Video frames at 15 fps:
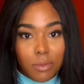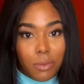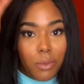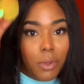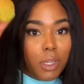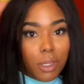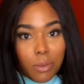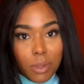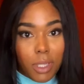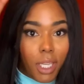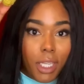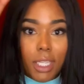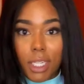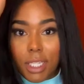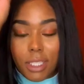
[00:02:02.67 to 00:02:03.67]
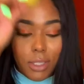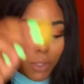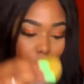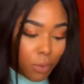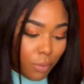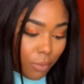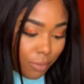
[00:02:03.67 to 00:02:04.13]
when he would like get his
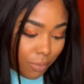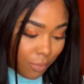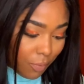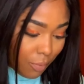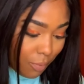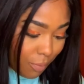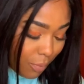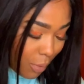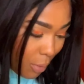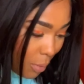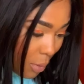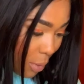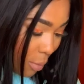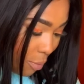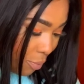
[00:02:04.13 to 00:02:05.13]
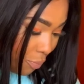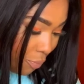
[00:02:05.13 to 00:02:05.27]
little fruits.